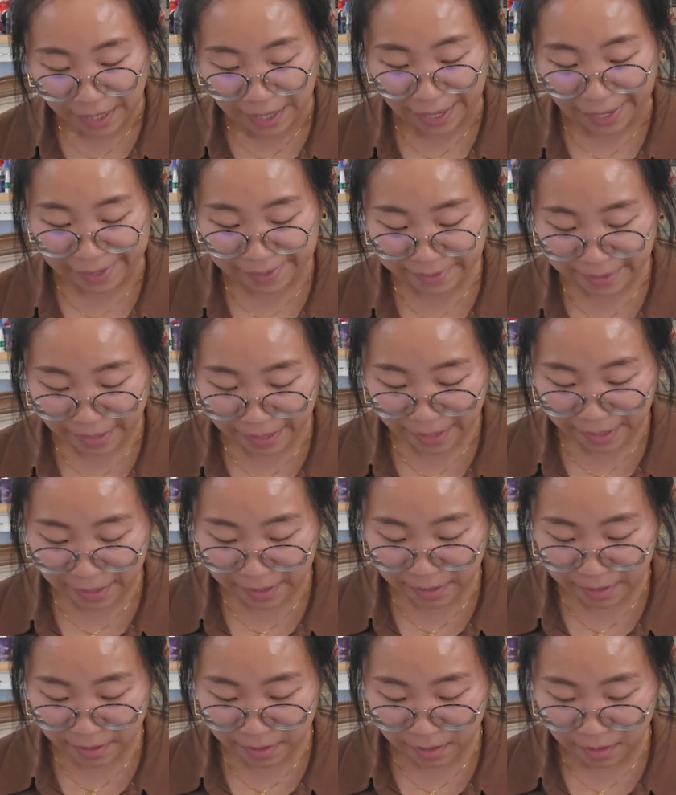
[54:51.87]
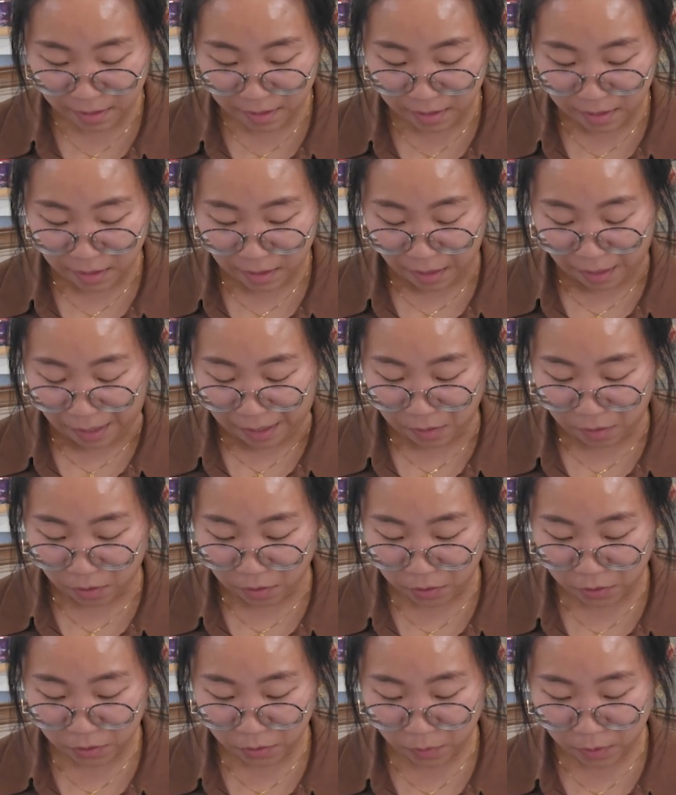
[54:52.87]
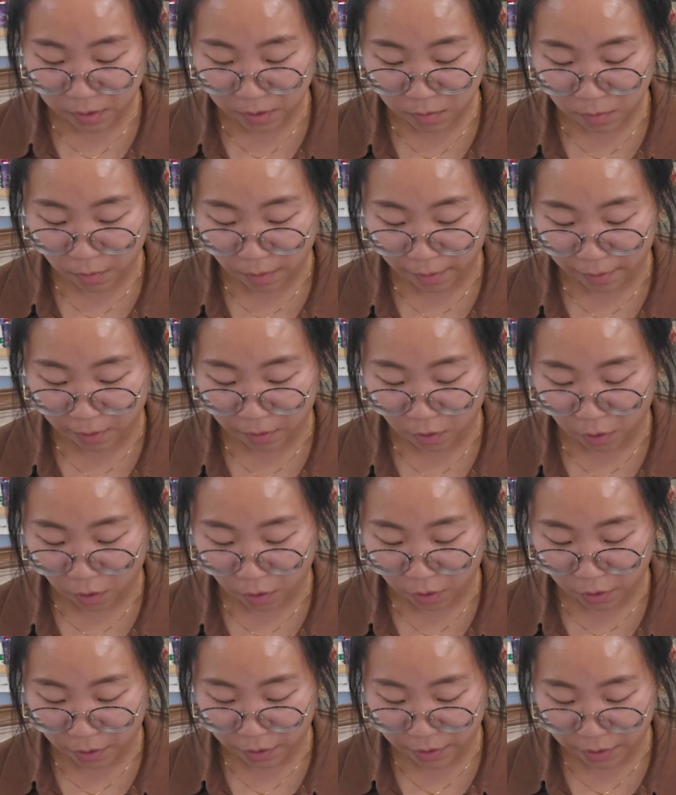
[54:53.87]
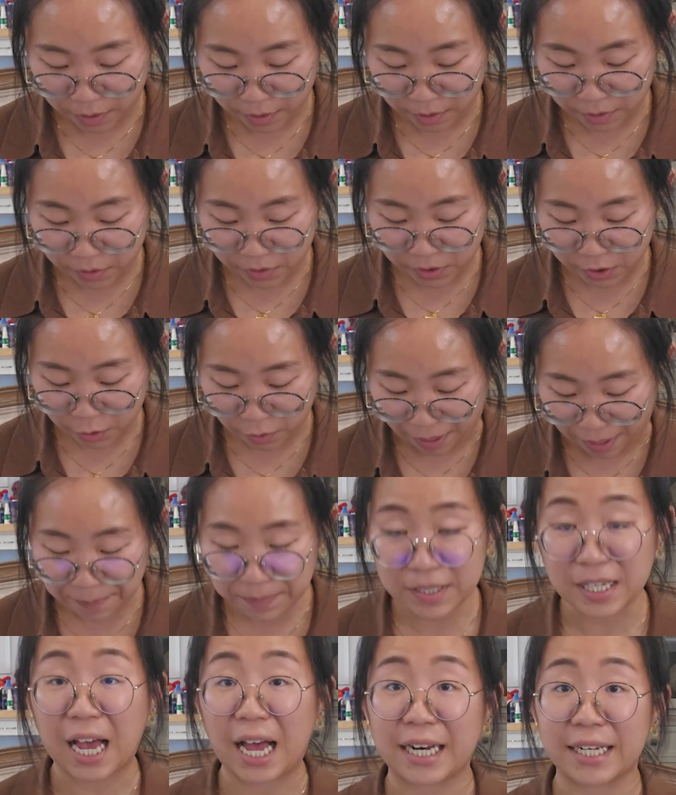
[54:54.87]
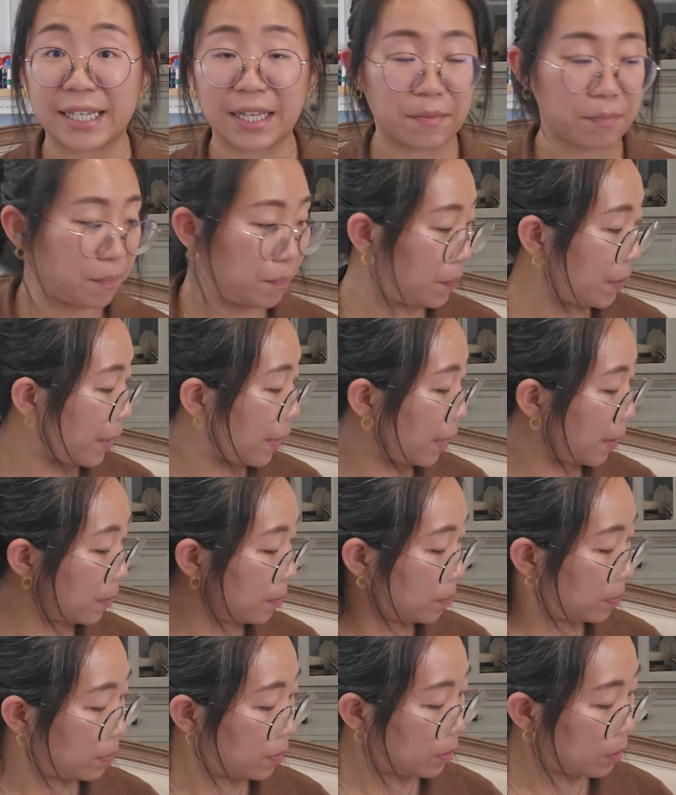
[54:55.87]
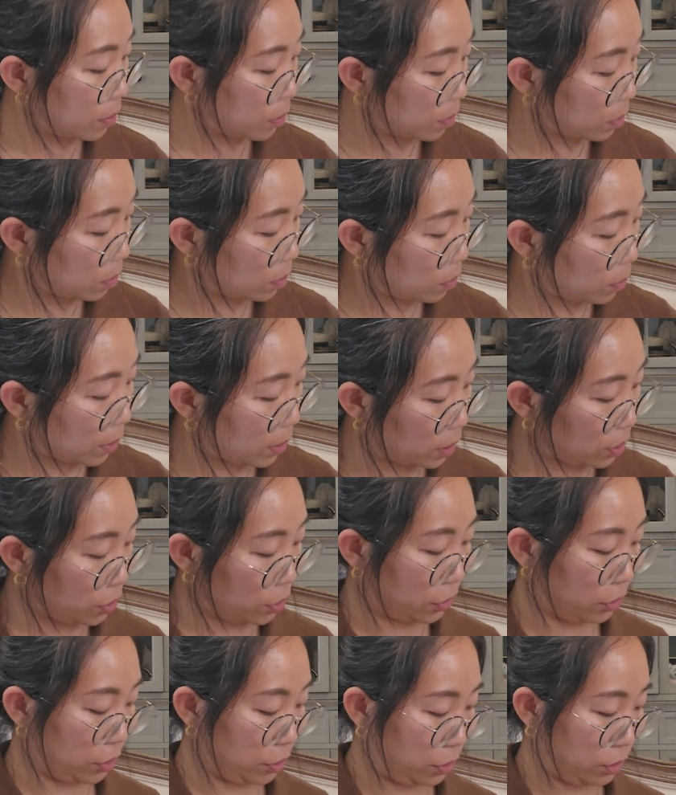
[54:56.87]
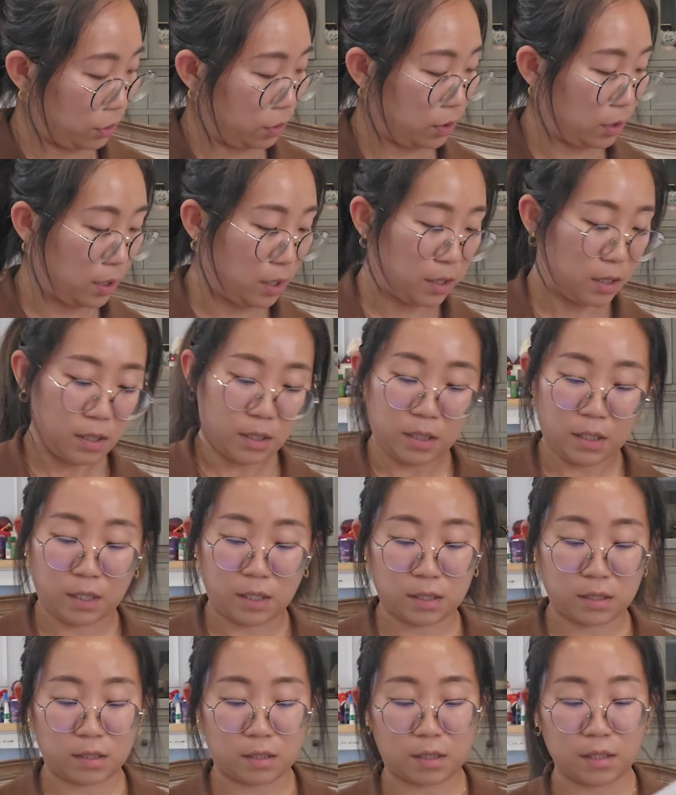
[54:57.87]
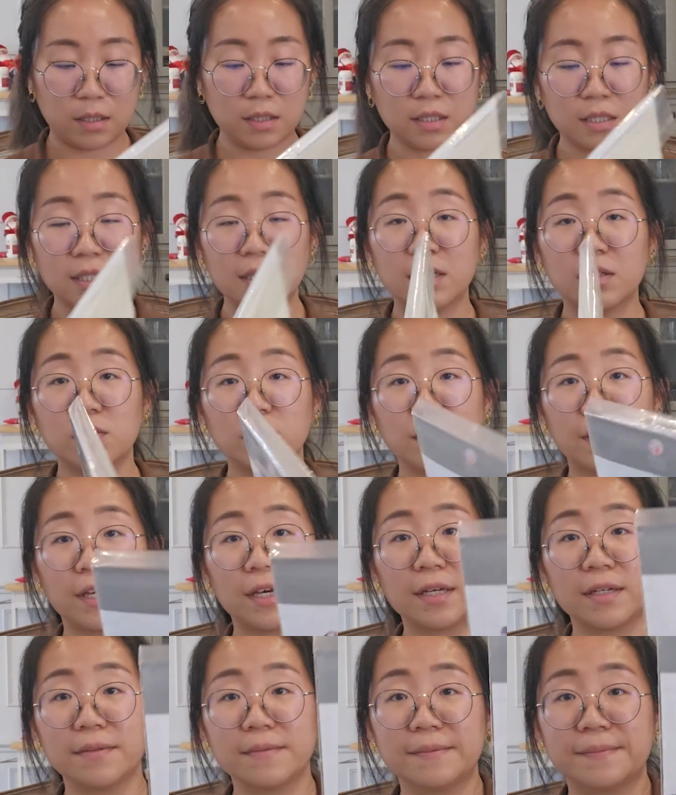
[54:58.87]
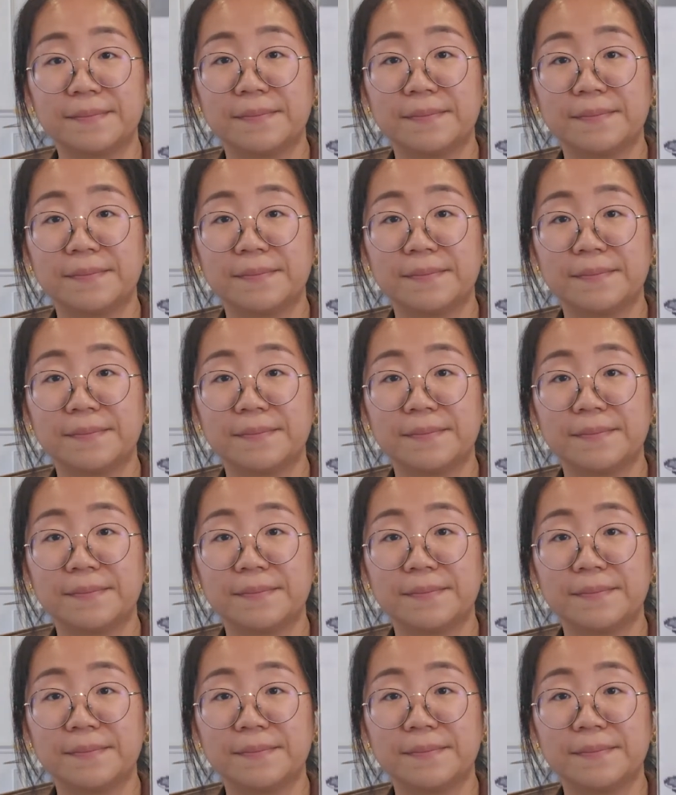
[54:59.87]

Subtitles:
And then I also want to work on Scrap, Taddy and Pip, which is this little thing.